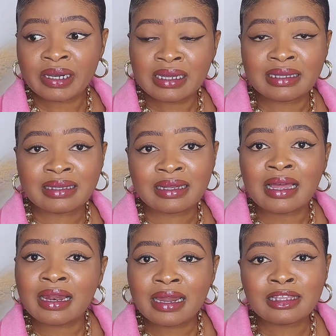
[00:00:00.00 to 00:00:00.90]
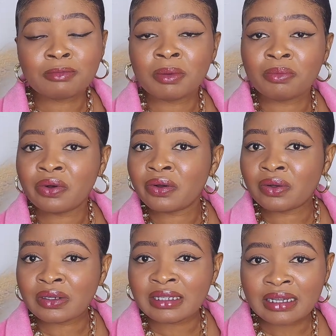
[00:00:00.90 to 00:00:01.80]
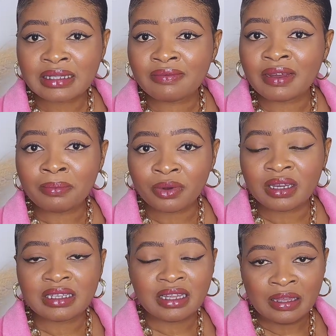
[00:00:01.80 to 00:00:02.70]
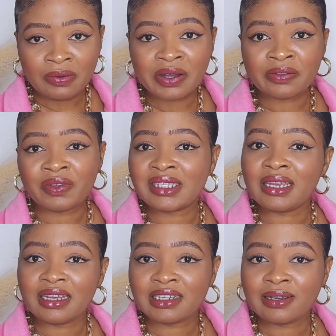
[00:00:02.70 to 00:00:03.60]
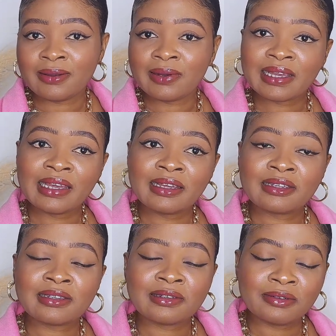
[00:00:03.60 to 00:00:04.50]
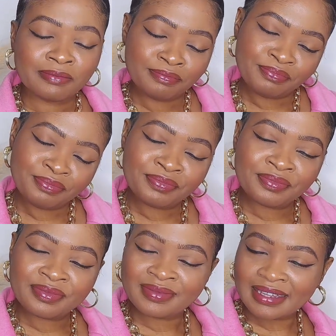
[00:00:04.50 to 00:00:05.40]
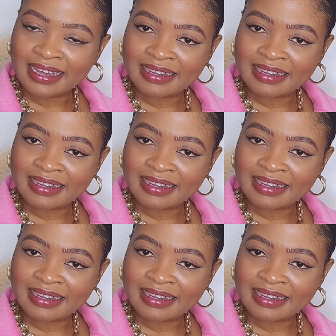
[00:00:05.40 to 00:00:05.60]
please learn to be more consecutive and modest in your outfit selection. Okay, so yeah.